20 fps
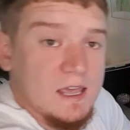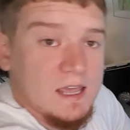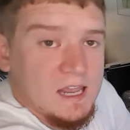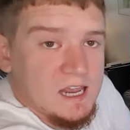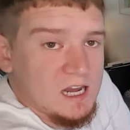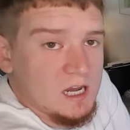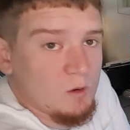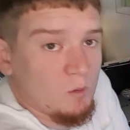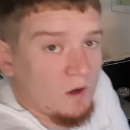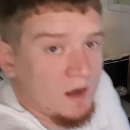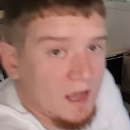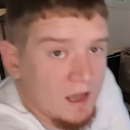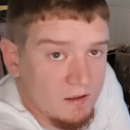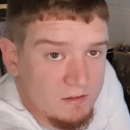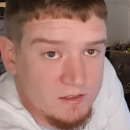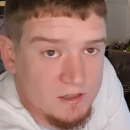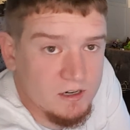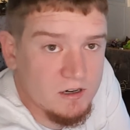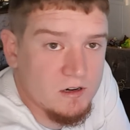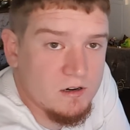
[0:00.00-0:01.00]
anyone
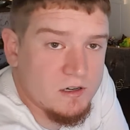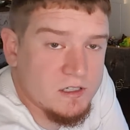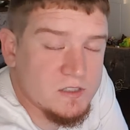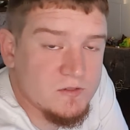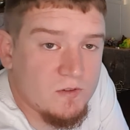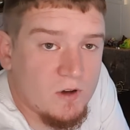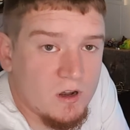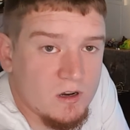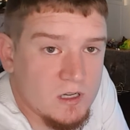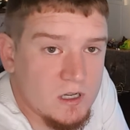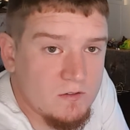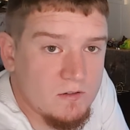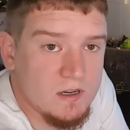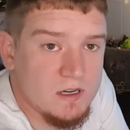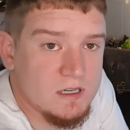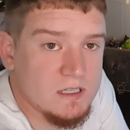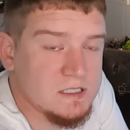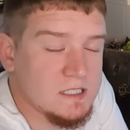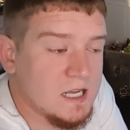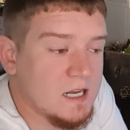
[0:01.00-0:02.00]
out there is fond of it,
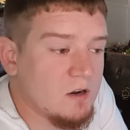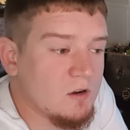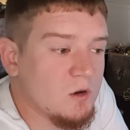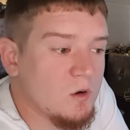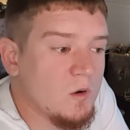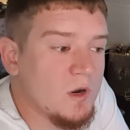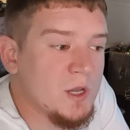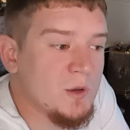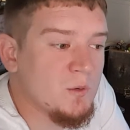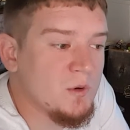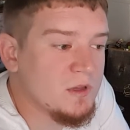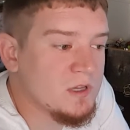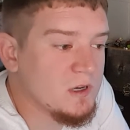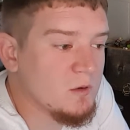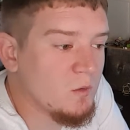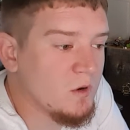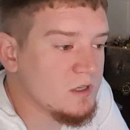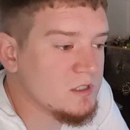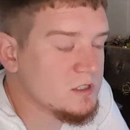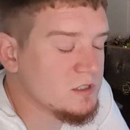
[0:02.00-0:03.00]
because I don't know anyone
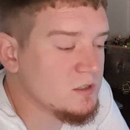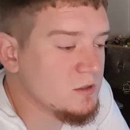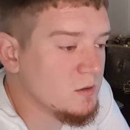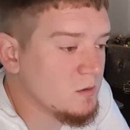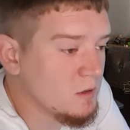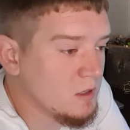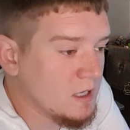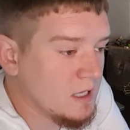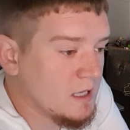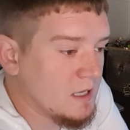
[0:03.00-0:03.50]
that wants to